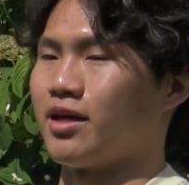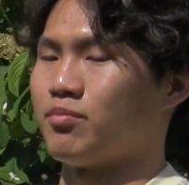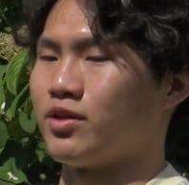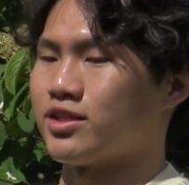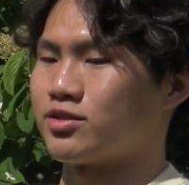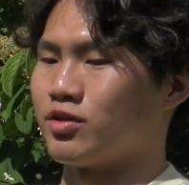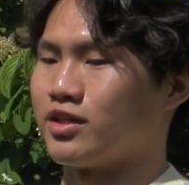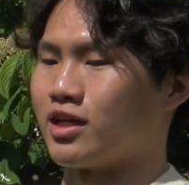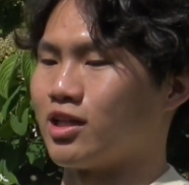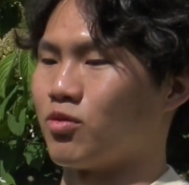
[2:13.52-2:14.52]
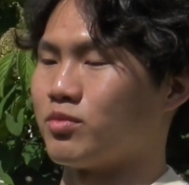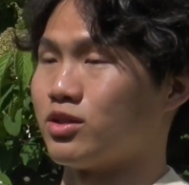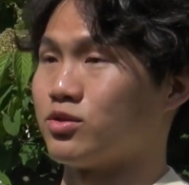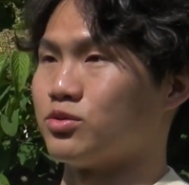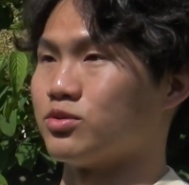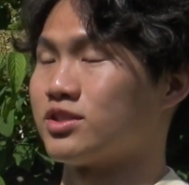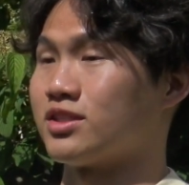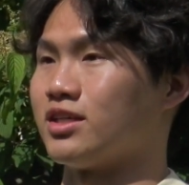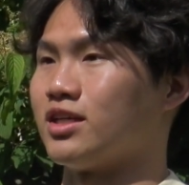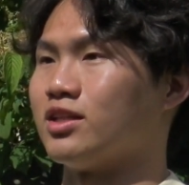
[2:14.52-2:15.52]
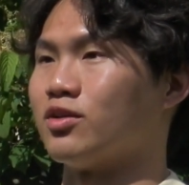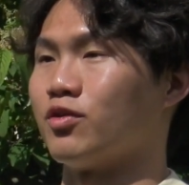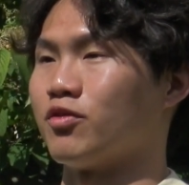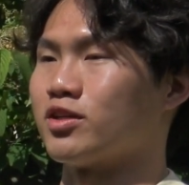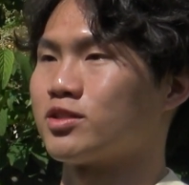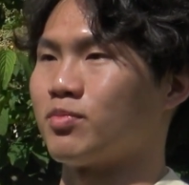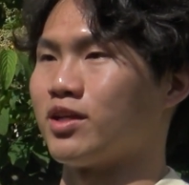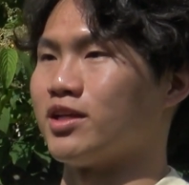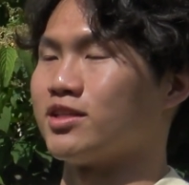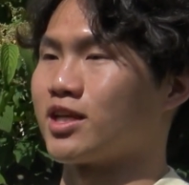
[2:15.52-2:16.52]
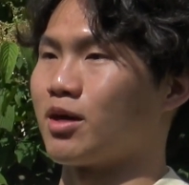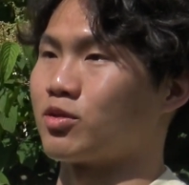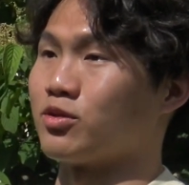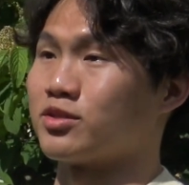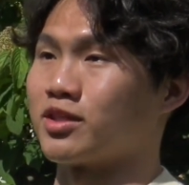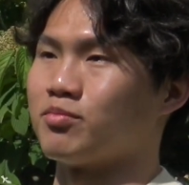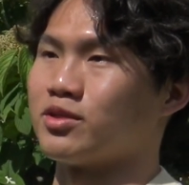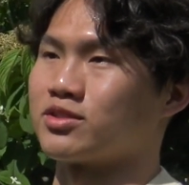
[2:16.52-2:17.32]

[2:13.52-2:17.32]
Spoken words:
that place really allowed me to see the various planes up close and